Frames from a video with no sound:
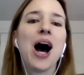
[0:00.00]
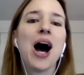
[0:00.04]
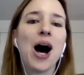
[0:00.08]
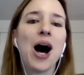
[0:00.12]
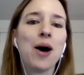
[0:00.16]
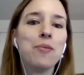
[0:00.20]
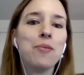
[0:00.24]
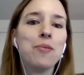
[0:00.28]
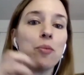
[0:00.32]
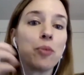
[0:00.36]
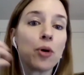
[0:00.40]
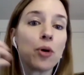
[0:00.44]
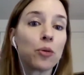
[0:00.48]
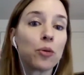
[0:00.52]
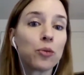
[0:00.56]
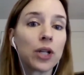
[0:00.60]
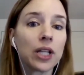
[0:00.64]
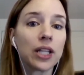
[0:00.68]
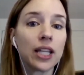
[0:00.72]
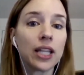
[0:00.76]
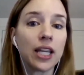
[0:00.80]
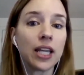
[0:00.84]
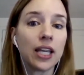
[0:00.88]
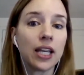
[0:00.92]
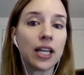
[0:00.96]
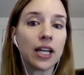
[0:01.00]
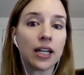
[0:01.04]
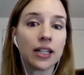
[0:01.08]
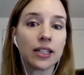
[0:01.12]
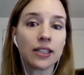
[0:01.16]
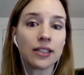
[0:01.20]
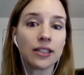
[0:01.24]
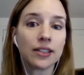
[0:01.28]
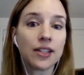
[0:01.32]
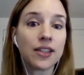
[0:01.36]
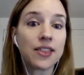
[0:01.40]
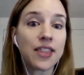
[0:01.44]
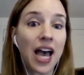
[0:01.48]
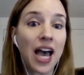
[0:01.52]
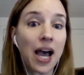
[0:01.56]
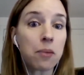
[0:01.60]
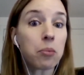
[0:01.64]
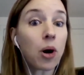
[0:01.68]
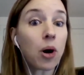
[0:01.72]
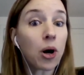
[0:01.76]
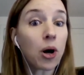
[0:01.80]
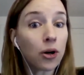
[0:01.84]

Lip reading: but really that